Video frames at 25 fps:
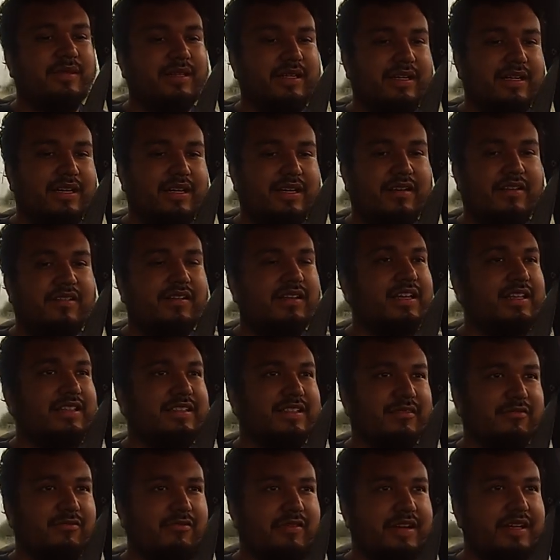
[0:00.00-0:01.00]
I don't like
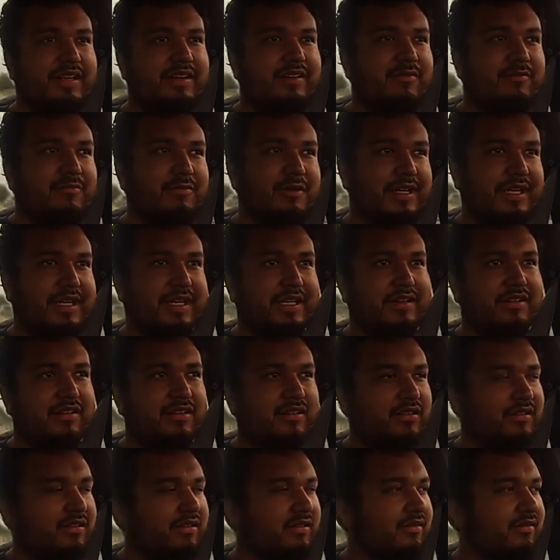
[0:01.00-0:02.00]
to wait a week
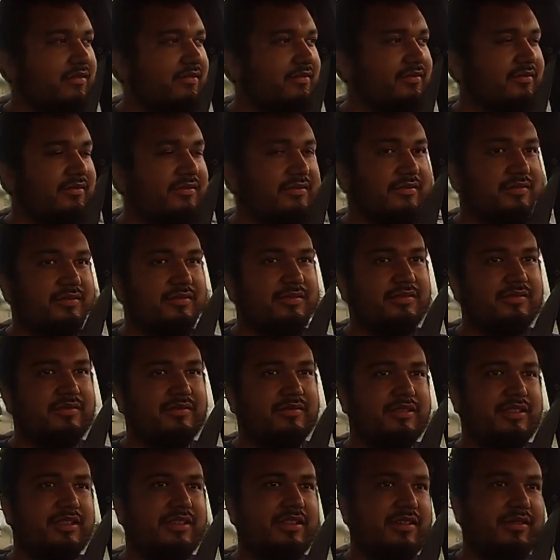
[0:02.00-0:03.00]
or,
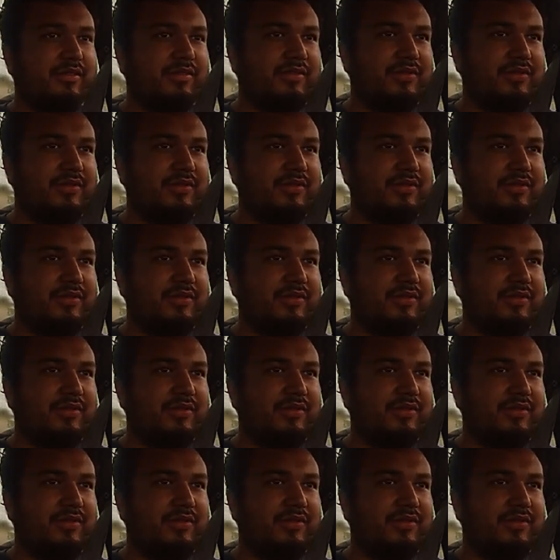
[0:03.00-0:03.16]
you know,